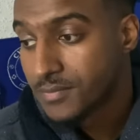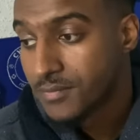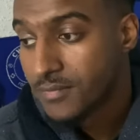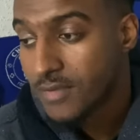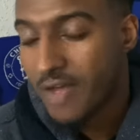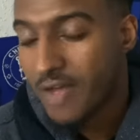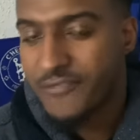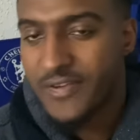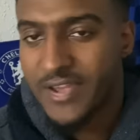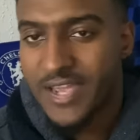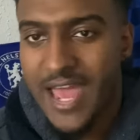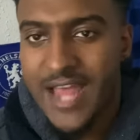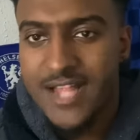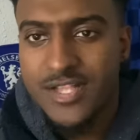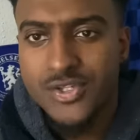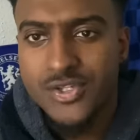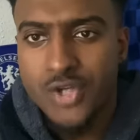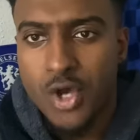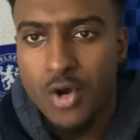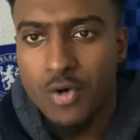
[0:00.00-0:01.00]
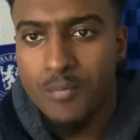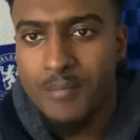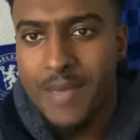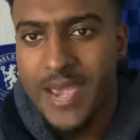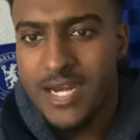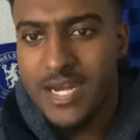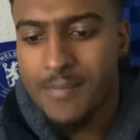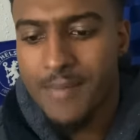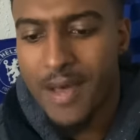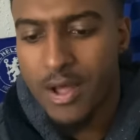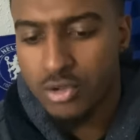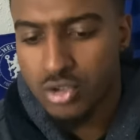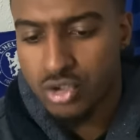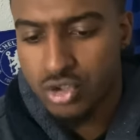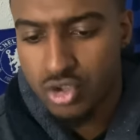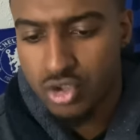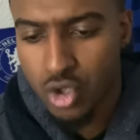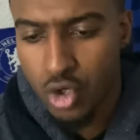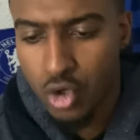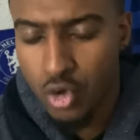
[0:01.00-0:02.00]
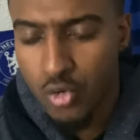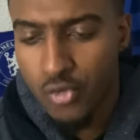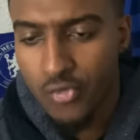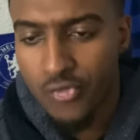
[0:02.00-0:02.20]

I think Enzo made about two,